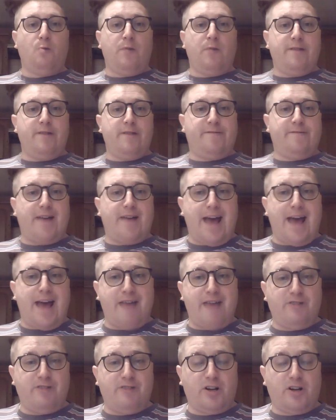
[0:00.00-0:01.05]
with
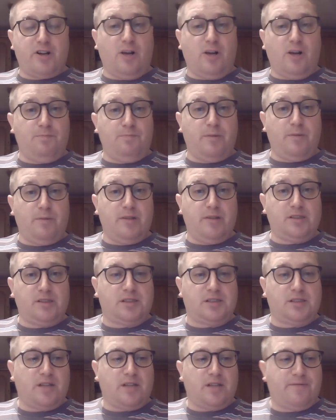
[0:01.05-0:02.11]
our
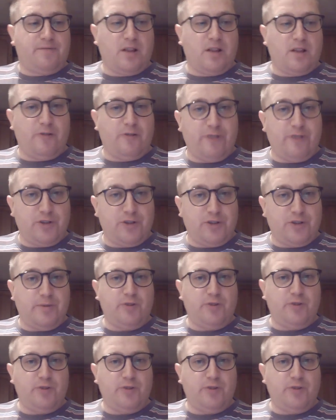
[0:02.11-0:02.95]
compliments of the Lone Ranger